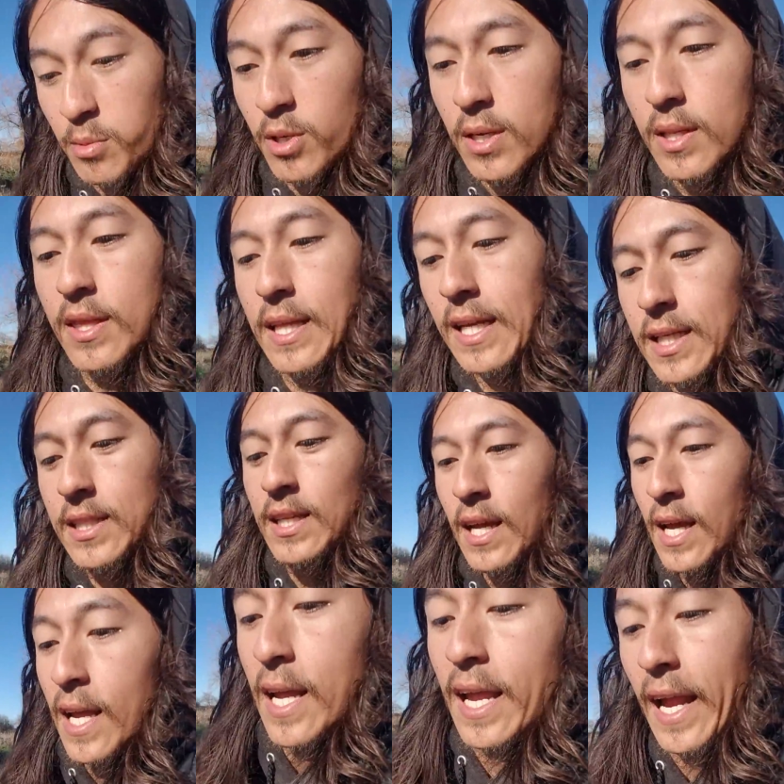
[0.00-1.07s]
good at things
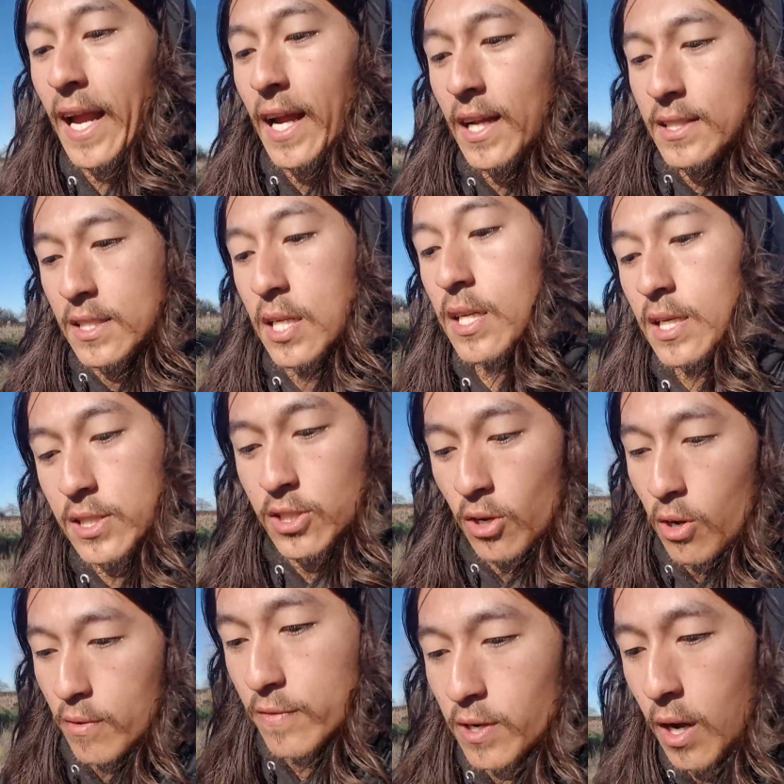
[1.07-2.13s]
and to
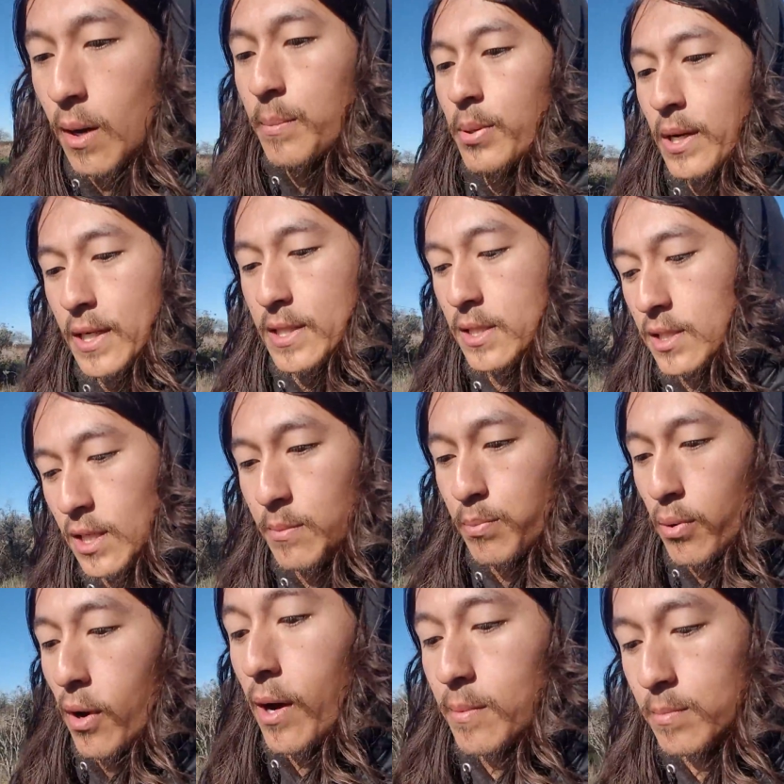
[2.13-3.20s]
solve complex, deep
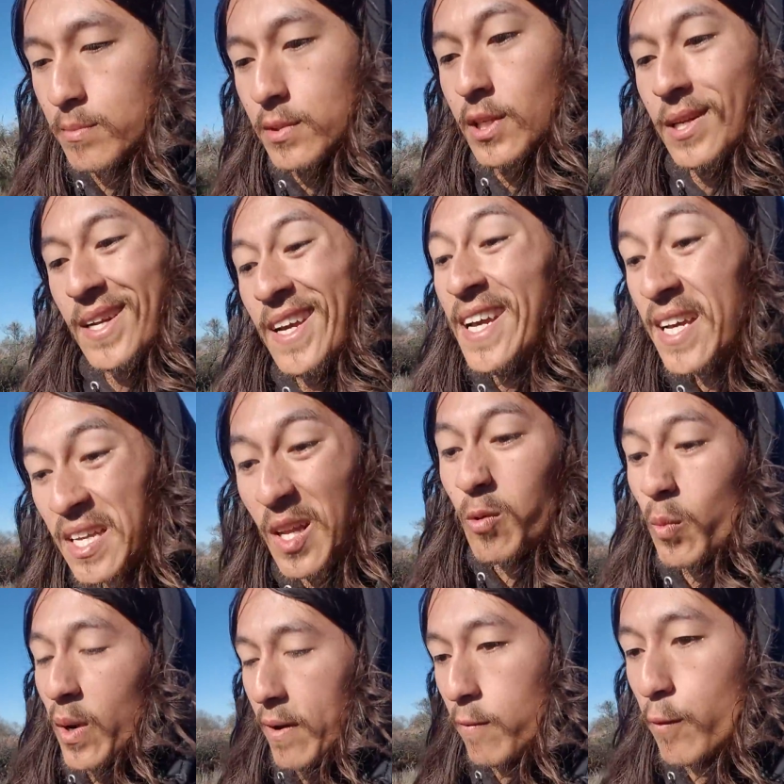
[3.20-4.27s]
problems in
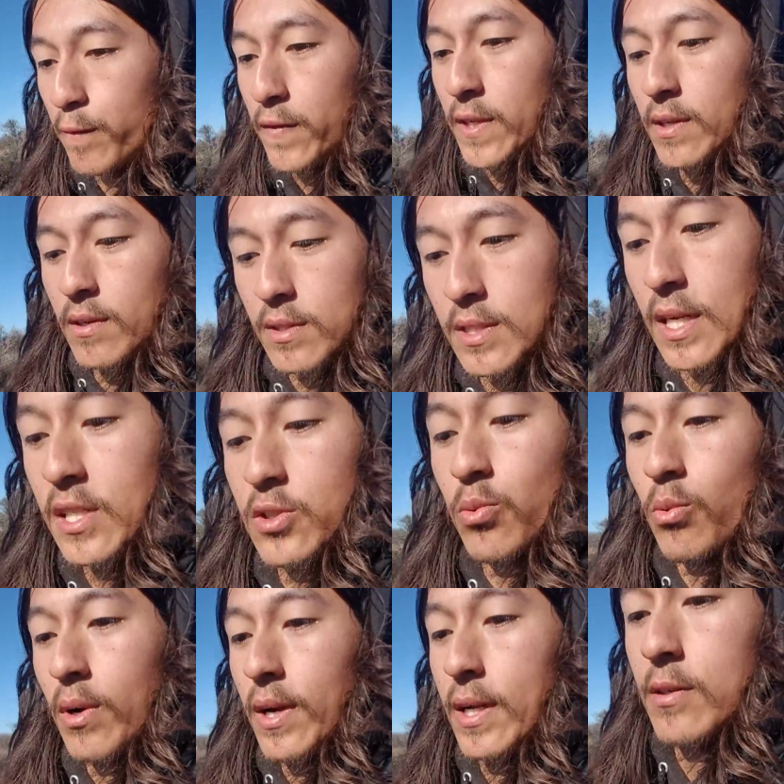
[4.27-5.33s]
whatever field, niche
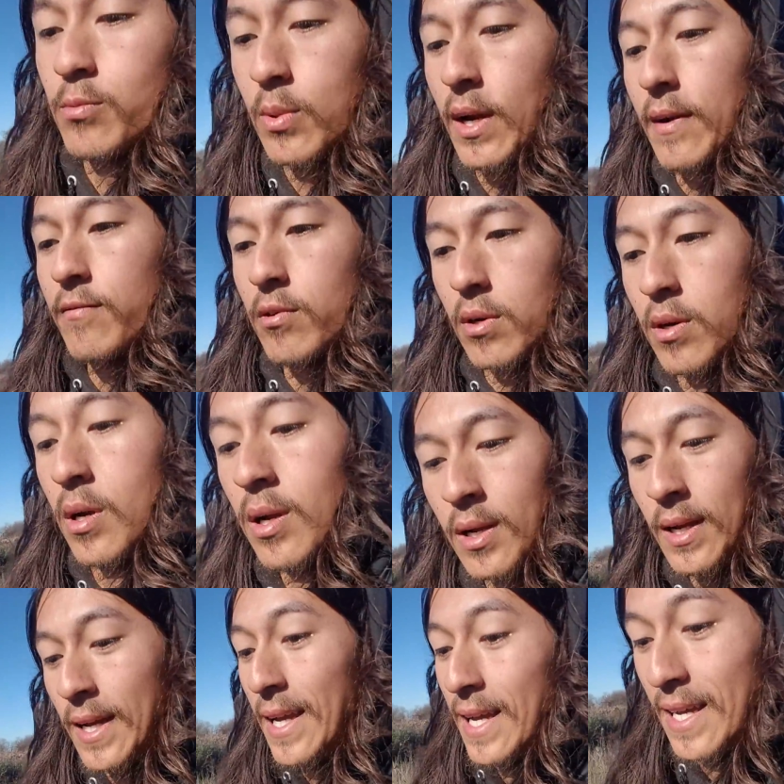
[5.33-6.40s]
we're in, whatever.
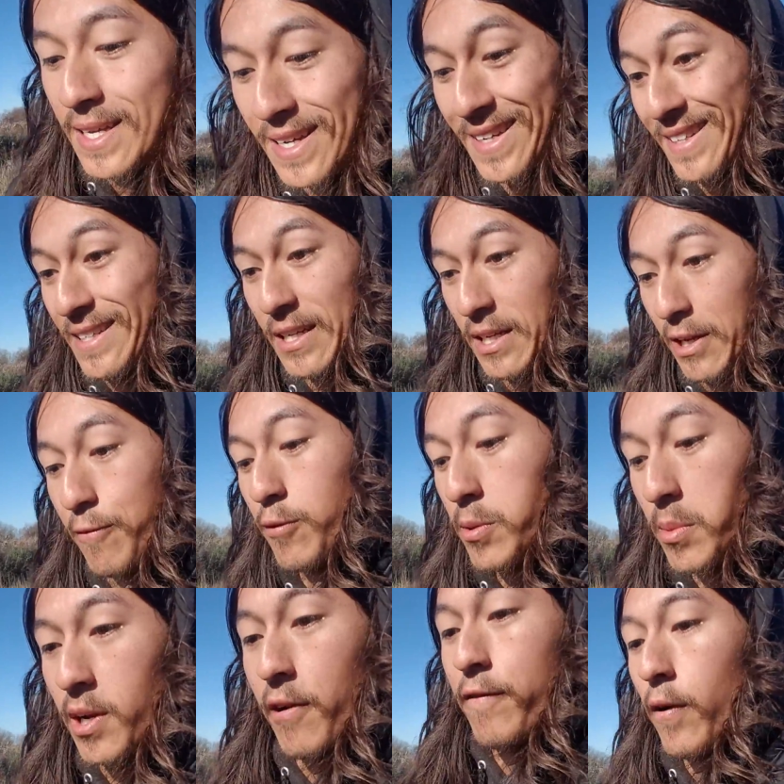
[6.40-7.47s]
If we
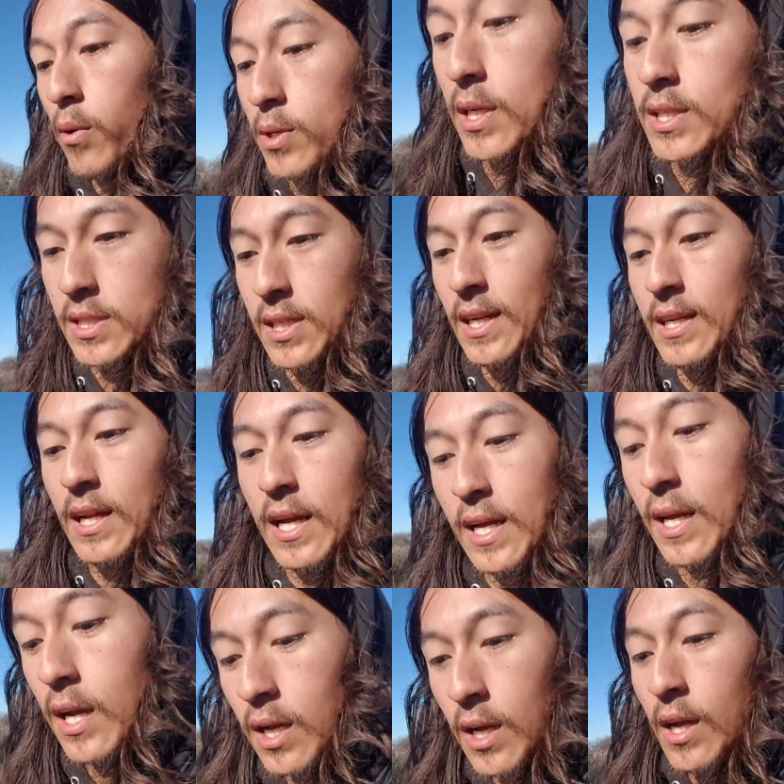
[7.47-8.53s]
want to focus in
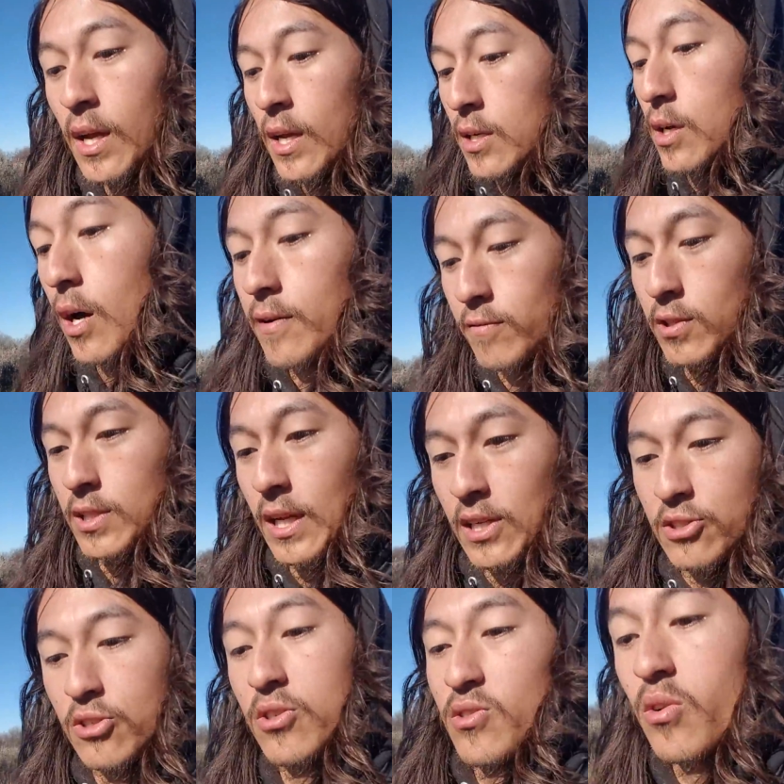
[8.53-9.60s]
a
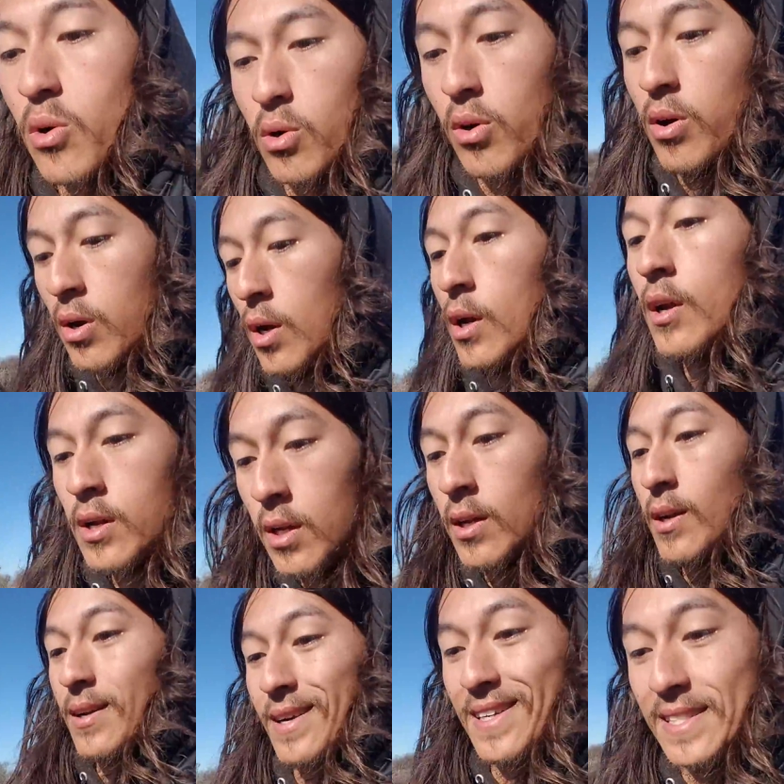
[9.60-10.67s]
conversation or
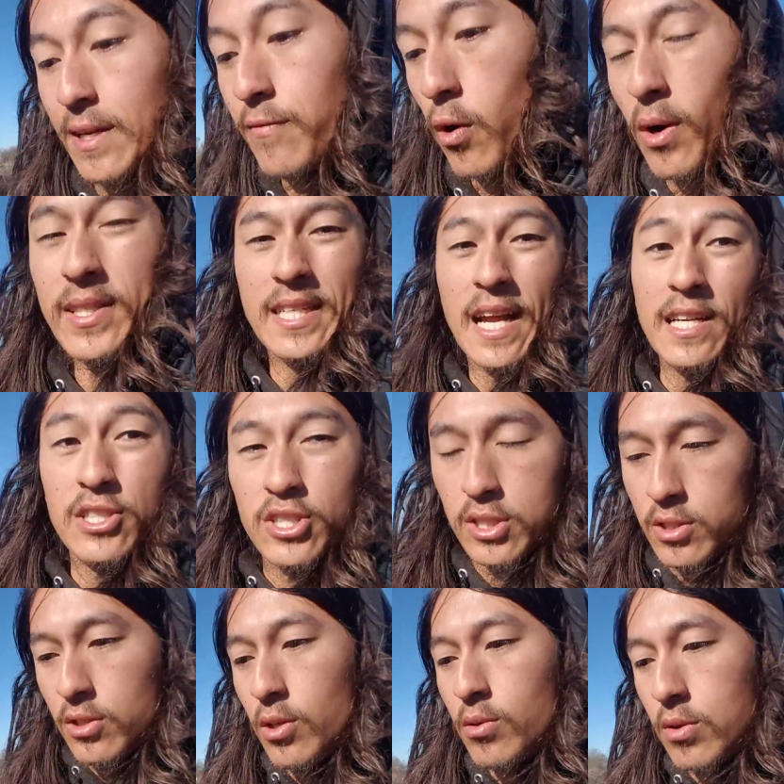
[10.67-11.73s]
give our
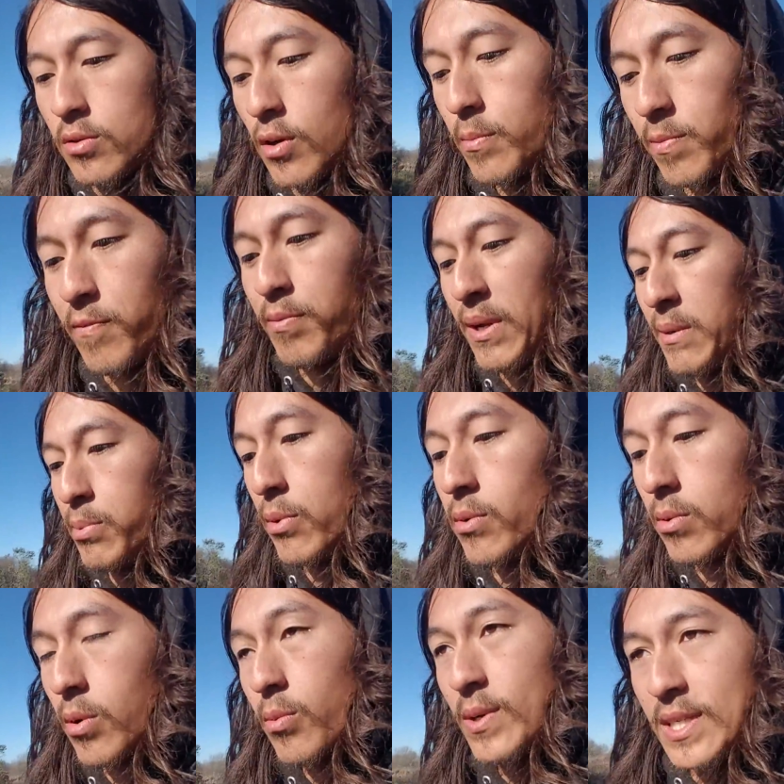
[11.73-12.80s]
attention to a group of
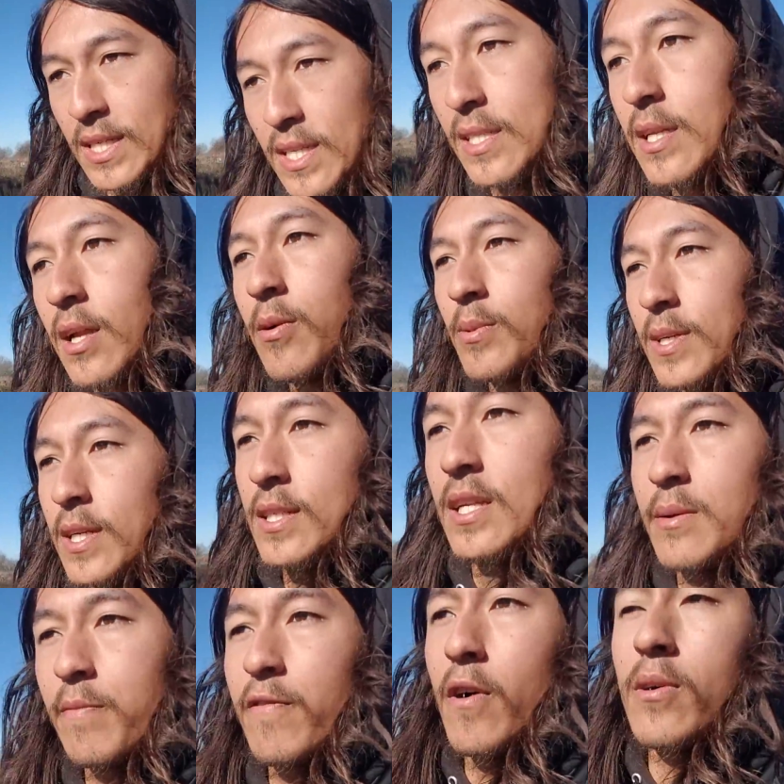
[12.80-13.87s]
people, we need
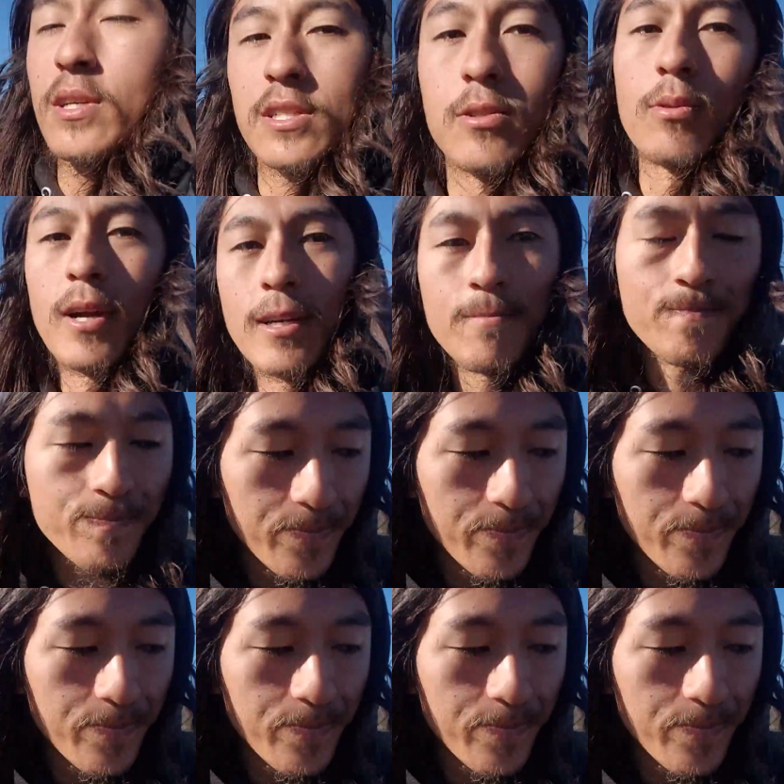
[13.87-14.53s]
deep focus, right?